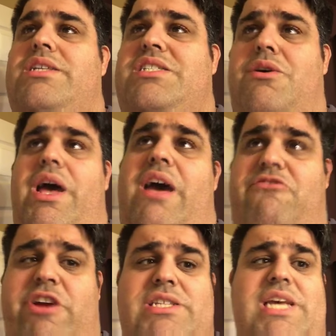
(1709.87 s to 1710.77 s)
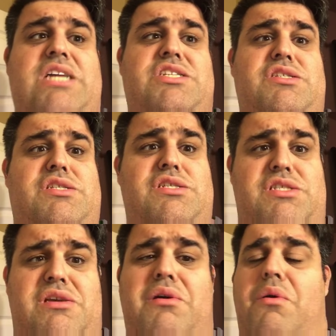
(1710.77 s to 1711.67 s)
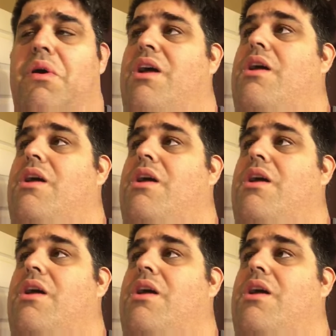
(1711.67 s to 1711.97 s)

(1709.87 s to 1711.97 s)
still have transactions to do.